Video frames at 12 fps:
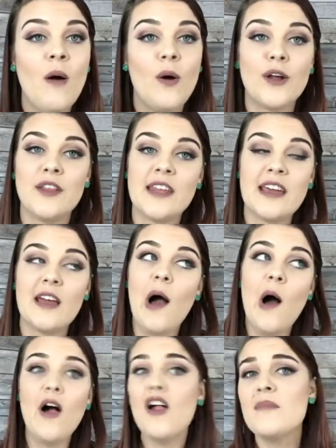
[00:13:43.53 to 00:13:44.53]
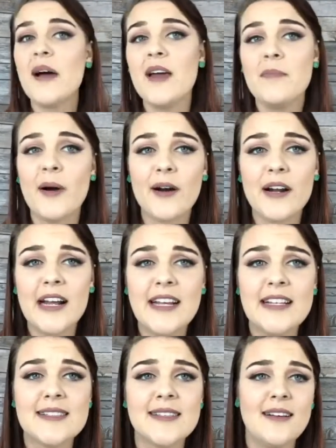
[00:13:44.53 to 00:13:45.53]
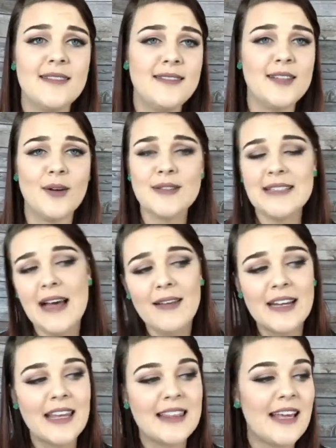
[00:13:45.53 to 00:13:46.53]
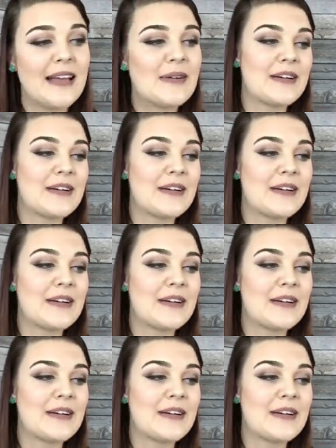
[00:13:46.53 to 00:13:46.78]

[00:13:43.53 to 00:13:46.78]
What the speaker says: or you're thinking all my parties don't sell anything,